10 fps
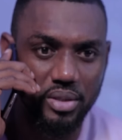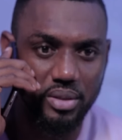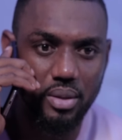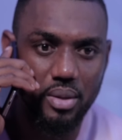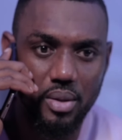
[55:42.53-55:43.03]

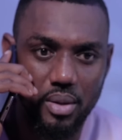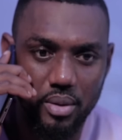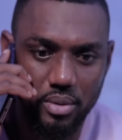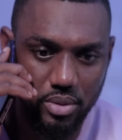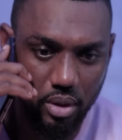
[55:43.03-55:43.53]
Please,
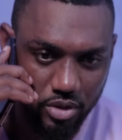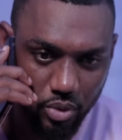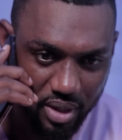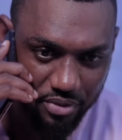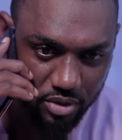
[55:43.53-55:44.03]
don't
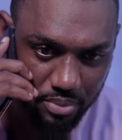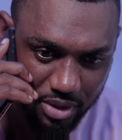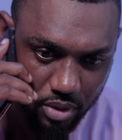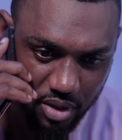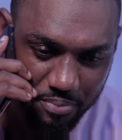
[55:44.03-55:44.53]
do anything to
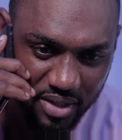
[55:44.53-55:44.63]
my daughter,